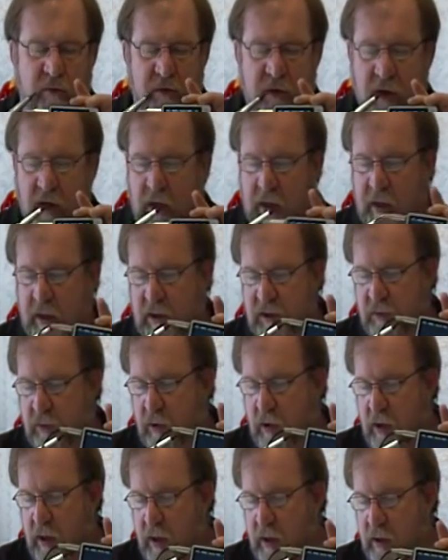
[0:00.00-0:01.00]
The high
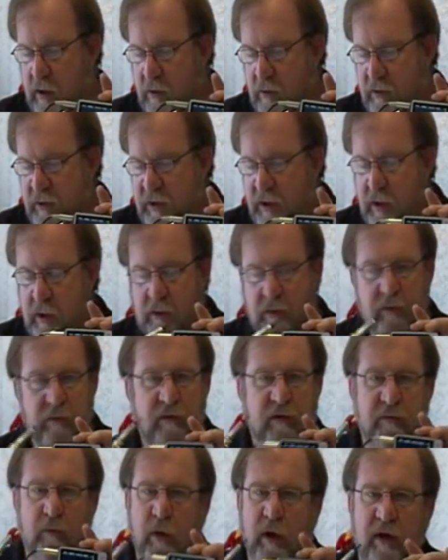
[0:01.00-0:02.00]
is where I use
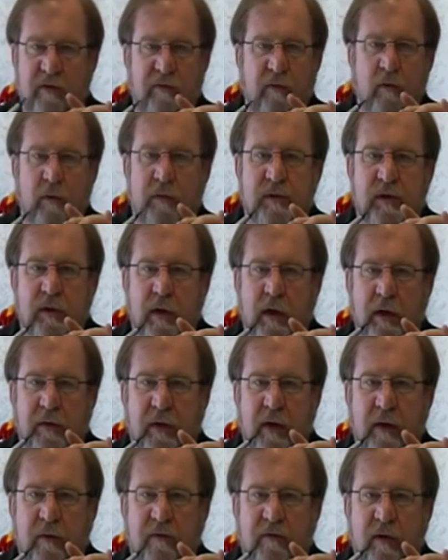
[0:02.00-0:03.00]
it. The waveforms are
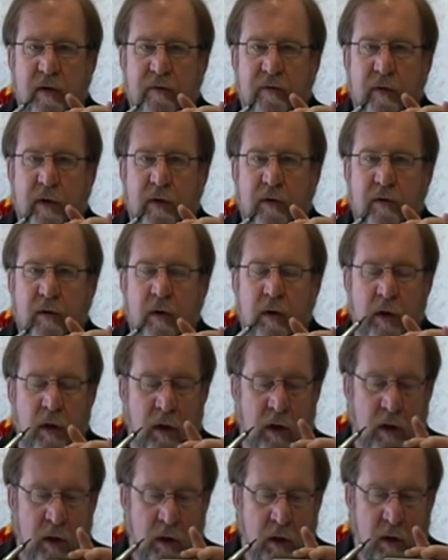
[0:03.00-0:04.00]
not that different,
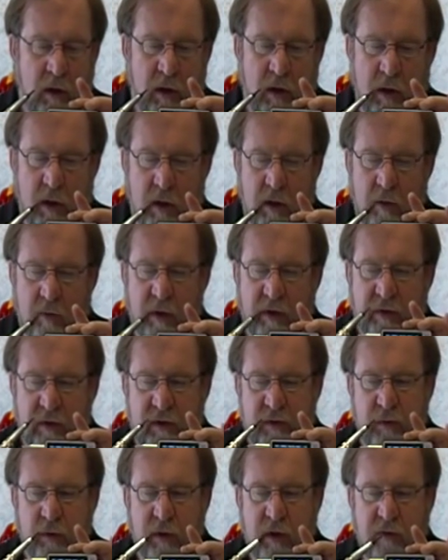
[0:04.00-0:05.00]

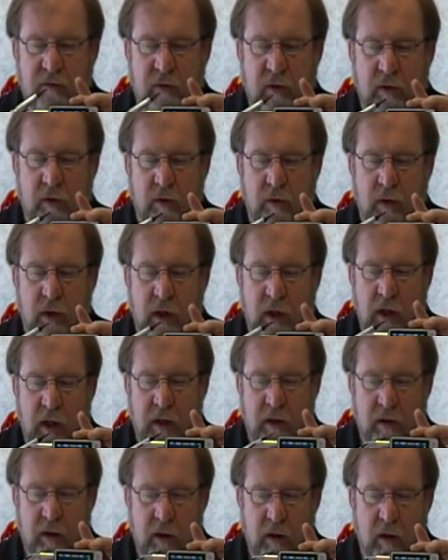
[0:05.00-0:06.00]
but this will give you an
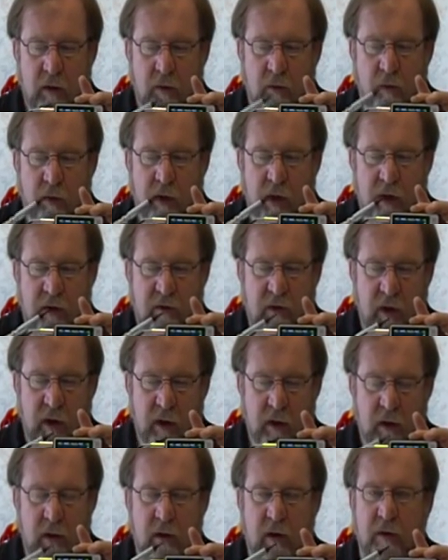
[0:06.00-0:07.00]
idea when I
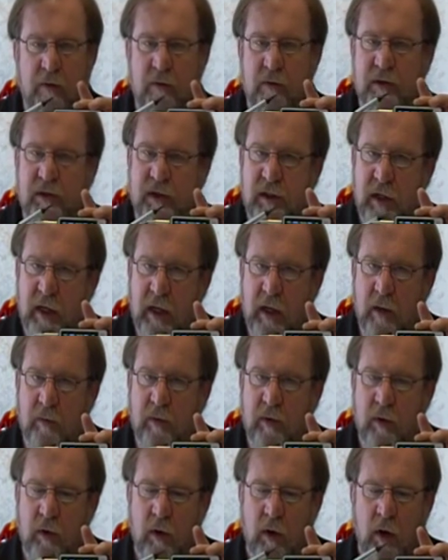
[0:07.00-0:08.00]
take it another
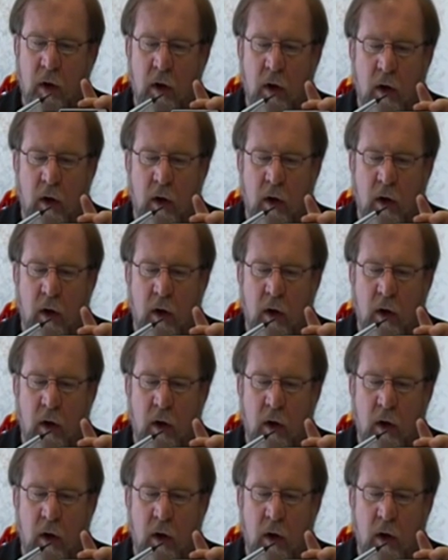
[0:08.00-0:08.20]
step